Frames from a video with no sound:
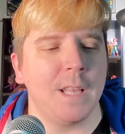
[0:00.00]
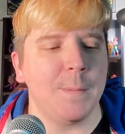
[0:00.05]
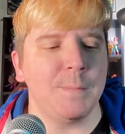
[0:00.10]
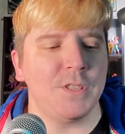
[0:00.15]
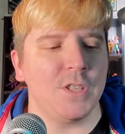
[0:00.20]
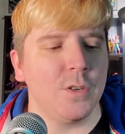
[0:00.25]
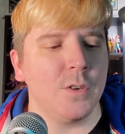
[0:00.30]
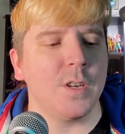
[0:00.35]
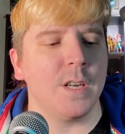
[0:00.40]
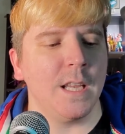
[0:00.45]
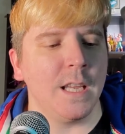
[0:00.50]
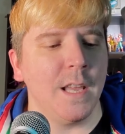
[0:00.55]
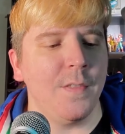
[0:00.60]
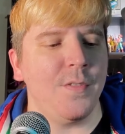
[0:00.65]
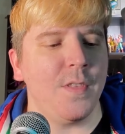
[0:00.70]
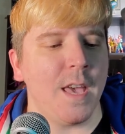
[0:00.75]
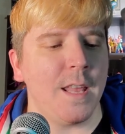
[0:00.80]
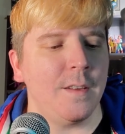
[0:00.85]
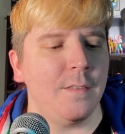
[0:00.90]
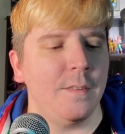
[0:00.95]
I'm still going to
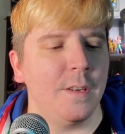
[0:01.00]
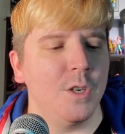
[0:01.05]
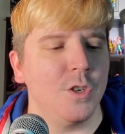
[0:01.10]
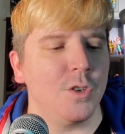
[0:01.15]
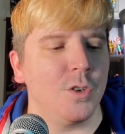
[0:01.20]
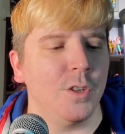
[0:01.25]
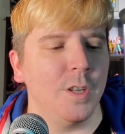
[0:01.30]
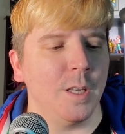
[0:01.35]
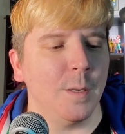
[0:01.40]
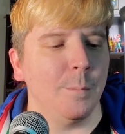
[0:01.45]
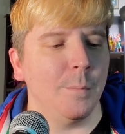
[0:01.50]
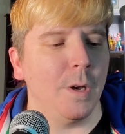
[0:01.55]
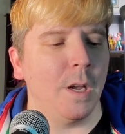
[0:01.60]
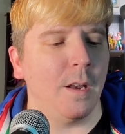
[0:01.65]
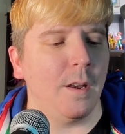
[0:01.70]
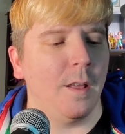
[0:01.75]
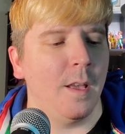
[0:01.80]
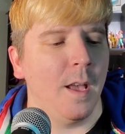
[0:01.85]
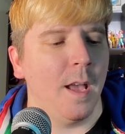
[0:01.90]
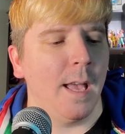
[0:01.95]
get that eventually,
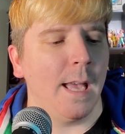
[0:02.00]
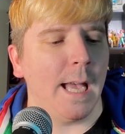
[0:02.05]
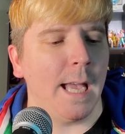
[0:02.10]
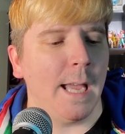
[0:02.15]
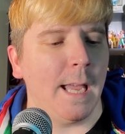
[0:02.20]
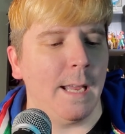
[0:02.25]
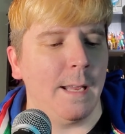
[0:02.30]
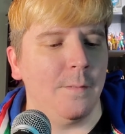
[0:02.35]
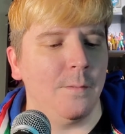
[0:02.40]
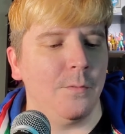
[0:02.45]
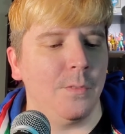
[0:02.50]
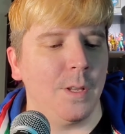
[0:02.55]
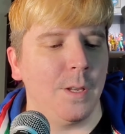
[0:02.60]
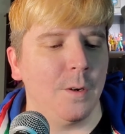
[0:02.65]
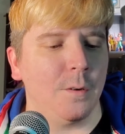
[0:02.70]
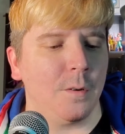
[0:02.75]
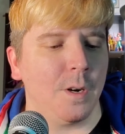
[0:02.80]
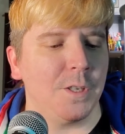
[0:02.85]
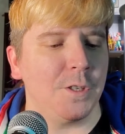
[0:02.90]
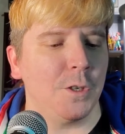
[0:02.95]
but the
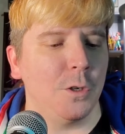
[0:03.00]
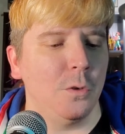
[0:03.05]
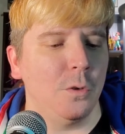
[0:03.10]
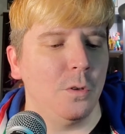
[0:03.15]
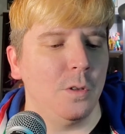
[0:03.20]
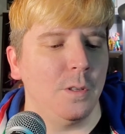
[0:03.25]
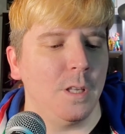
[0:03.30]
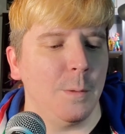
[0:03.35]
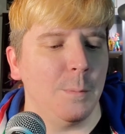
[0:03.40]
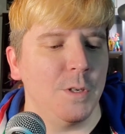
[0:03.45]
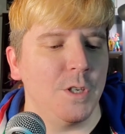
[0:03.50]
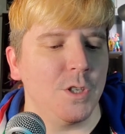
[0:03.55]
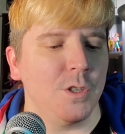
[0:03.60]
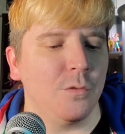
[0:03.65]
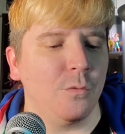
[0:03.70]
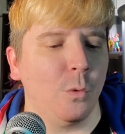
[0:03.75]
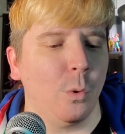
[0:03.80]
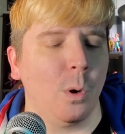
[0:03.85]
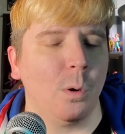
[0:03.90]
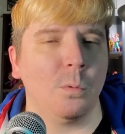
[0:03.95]
original images
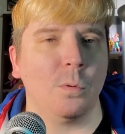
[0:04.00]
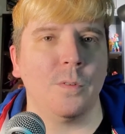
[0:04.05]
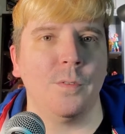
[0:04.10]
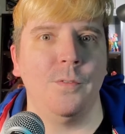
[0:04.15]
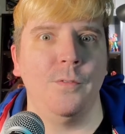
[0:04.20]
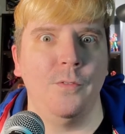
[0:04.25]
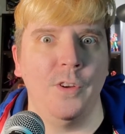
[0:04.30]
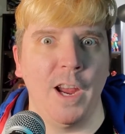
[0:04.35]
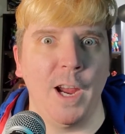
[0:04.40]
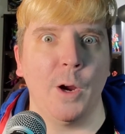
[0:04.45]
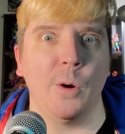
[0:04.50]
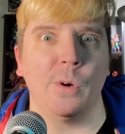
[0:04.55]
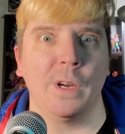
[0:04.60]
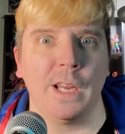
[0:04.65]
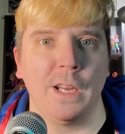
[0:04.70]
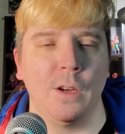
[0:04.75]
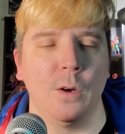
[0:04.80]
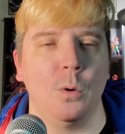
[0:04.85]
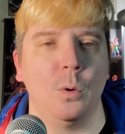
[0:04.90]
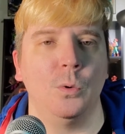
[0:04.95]
for it were very
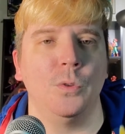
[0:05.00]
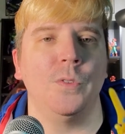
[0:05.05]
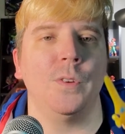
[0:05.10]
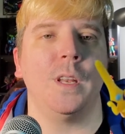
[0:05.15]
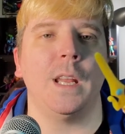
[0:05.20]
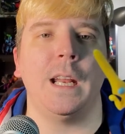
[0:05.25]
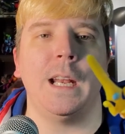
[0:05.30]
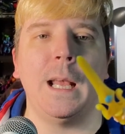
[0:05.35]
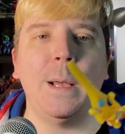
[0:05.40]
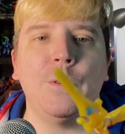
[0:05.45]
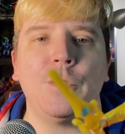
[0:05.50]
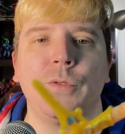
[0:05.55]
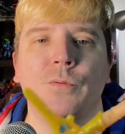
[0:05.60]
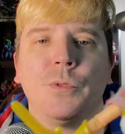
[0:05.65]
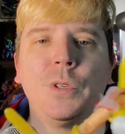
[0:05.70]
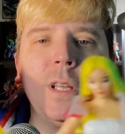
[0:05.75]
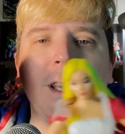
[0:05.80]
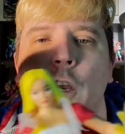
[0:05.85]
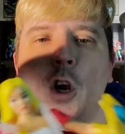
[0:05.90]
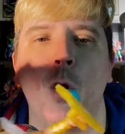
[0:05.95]
golden, and I was
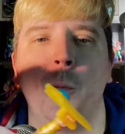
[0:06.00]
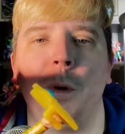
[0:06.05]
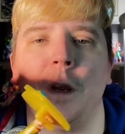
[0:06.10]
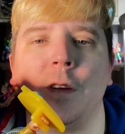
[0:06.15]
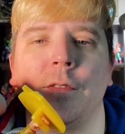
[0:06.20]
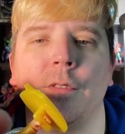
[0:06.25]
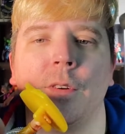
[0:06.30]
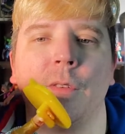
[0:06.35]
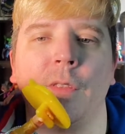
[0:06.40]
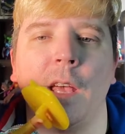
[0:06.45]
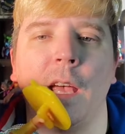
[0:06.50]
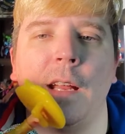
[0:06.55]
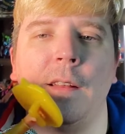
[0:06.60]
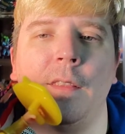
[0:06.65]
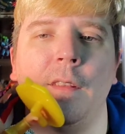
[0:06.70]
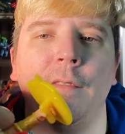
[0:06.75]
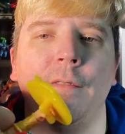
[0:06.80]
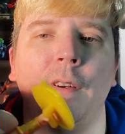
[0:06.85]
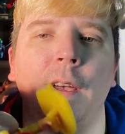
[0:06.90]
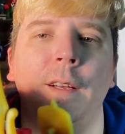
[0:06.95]
really hoping for that in
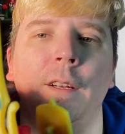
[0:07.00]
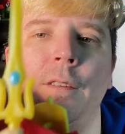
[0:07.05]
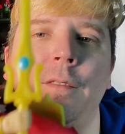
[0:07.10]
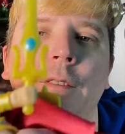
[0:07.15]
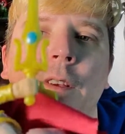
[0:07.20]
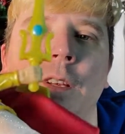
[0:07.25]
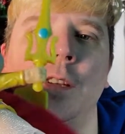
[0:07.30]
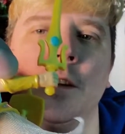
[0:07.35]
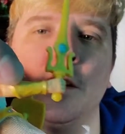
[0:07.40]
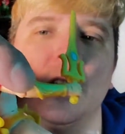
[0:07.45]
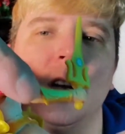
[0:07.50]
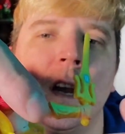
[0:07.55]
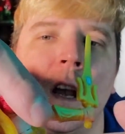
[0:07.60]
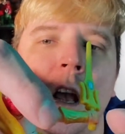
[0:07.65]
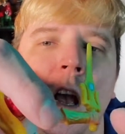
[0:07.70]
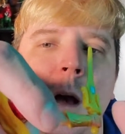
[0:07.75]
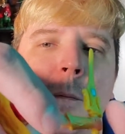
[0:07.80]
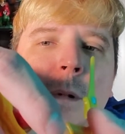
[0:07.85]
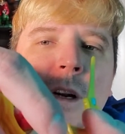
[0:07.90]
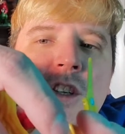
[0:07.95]
the final figure.
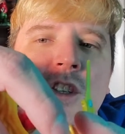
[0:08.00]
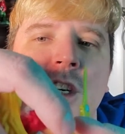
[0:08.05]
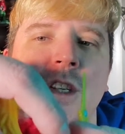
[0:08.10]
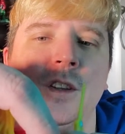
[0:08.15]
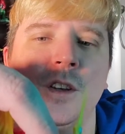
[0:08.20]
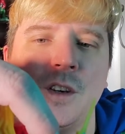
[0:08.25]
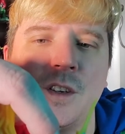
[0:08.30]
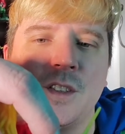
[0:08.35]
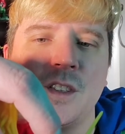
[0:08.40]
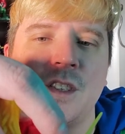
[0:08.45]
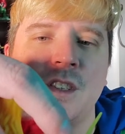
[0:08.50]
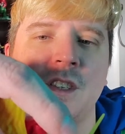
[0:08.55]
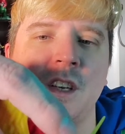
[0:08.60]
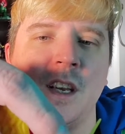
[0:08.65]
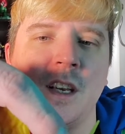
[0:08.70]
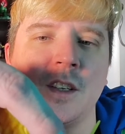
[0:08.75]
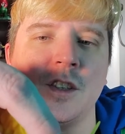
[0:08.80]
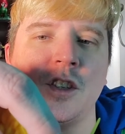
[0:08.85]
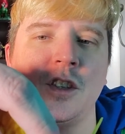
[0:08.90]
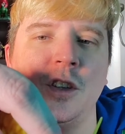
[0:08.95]
But she looks
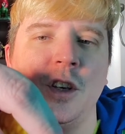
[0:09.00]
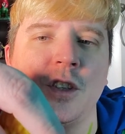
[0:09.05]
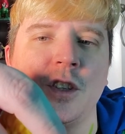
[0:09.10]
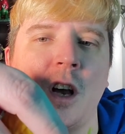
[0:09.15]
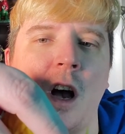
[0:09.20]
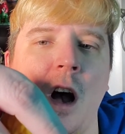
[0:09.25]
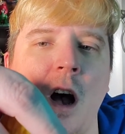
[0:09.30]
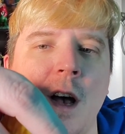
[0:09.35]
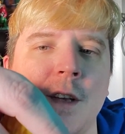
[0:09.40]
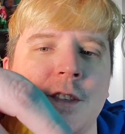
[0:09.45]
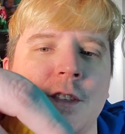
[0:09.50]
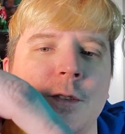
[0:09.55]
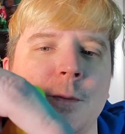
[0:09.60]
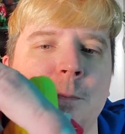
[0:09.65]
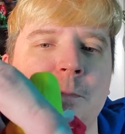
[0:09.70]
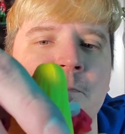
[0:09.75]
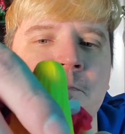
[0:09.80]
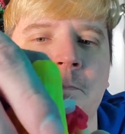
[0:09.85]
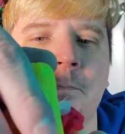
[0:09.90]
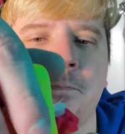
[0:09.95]
sick. She looks
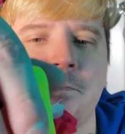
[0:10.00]
awesome.